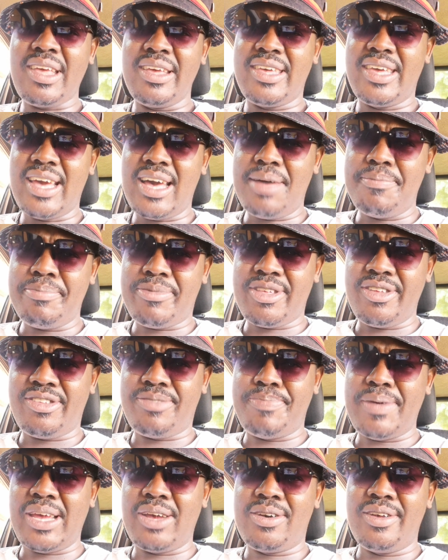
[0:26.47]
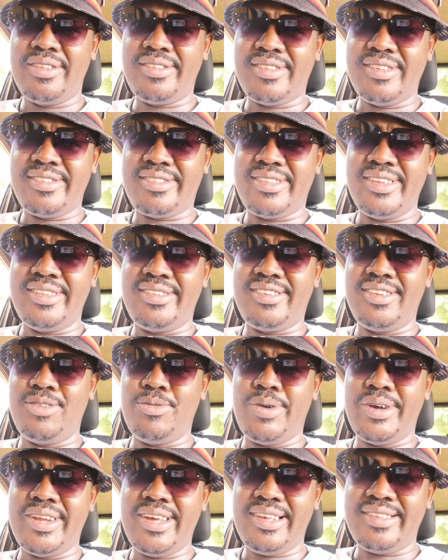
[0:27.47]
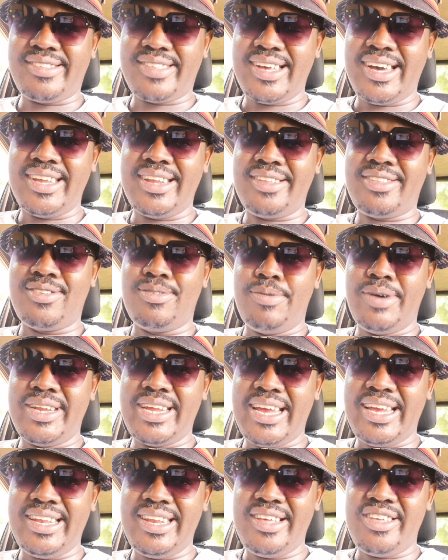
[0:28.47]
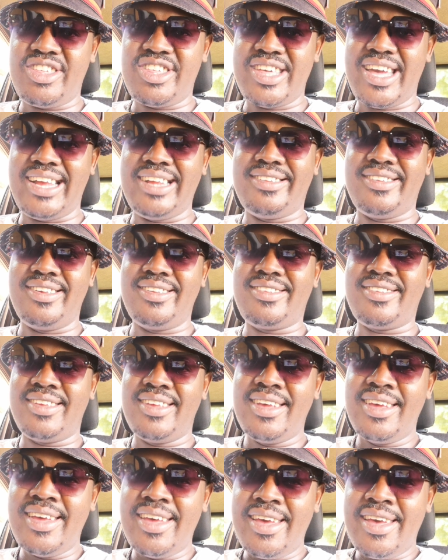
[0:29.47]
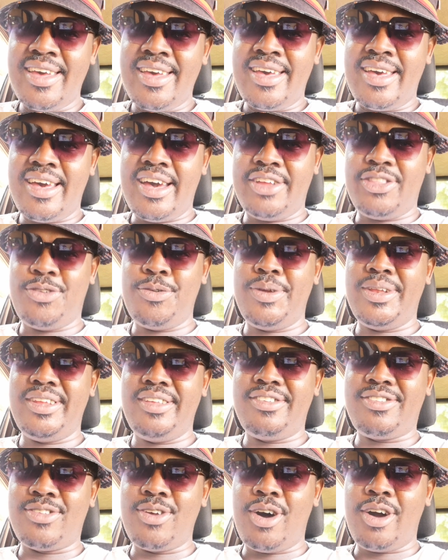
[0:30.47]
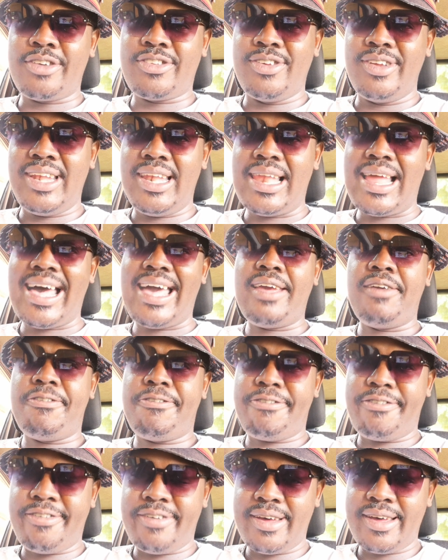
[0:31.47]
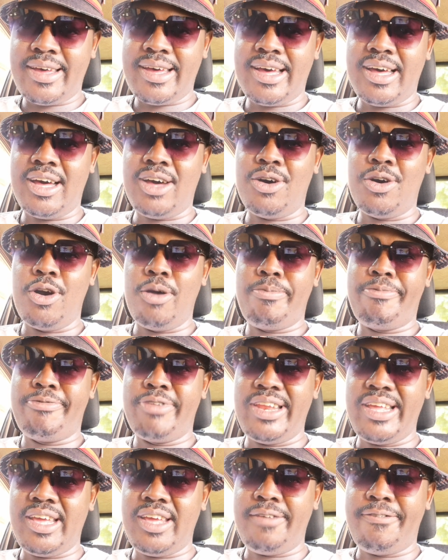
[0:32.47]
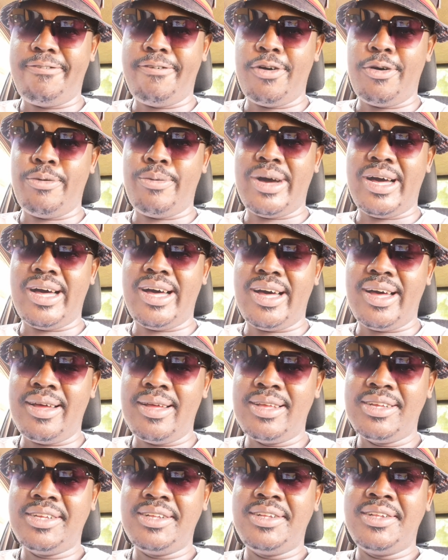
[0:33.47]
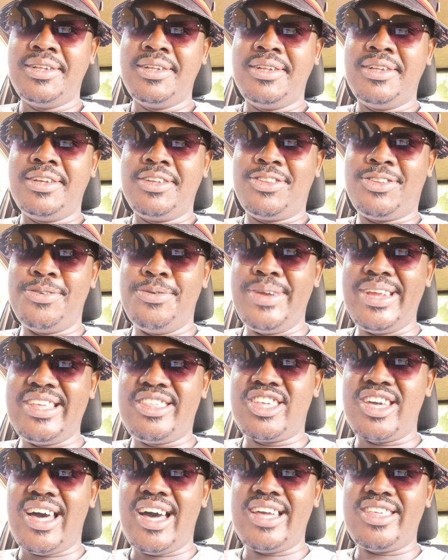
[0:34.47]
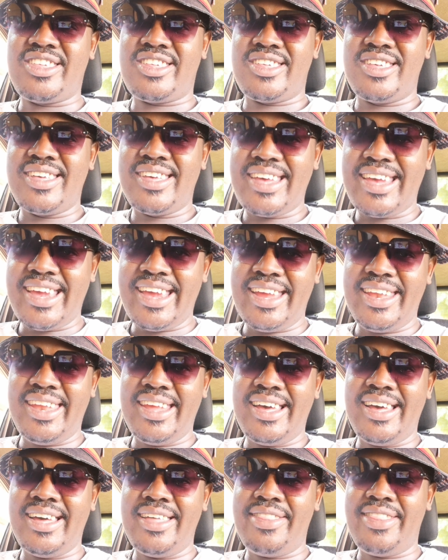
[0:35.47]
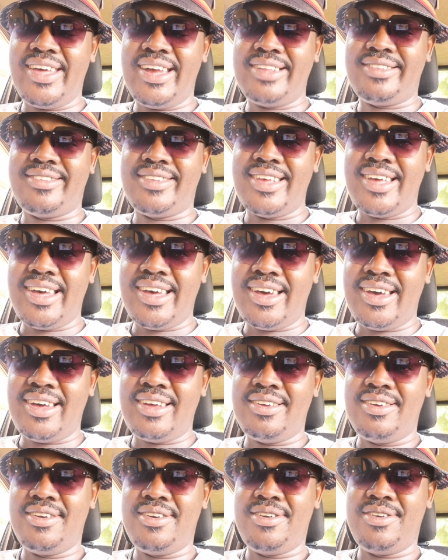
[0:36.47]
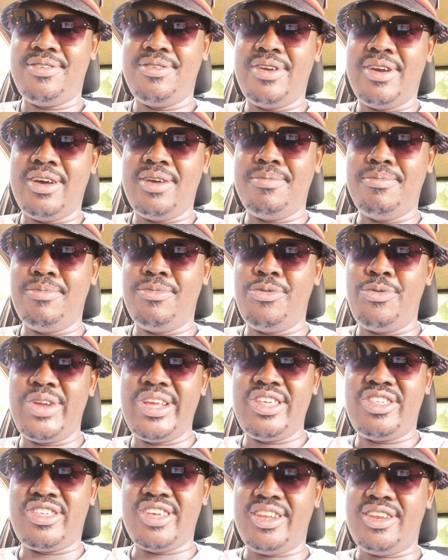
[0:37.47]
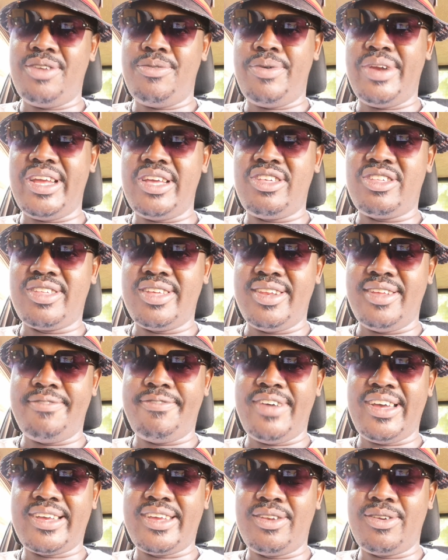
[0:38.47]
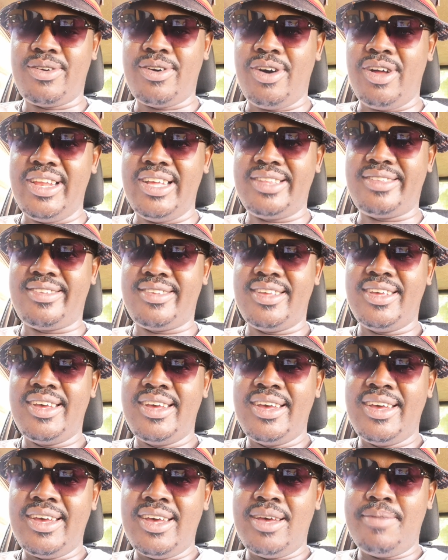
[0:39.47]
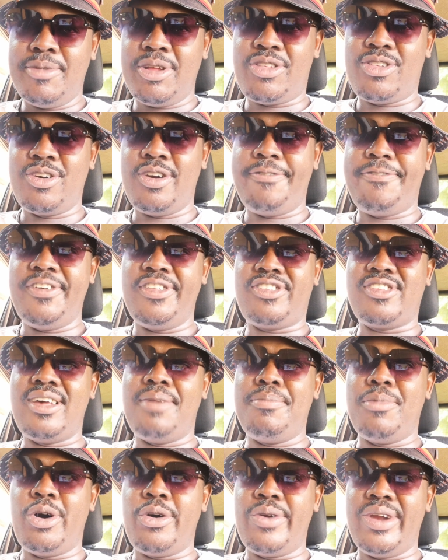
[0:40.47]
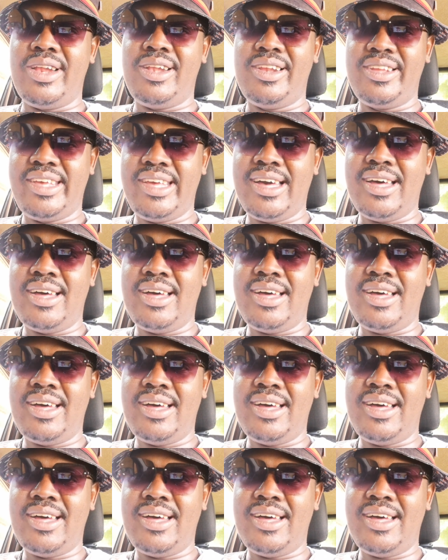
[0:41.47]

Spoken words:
yeah, I'm just being consistent in what I started, what I initiated. Doing these talks on life, hopefully for to recharge and that regeneration, if I can call it. I'm not sure if it's a moral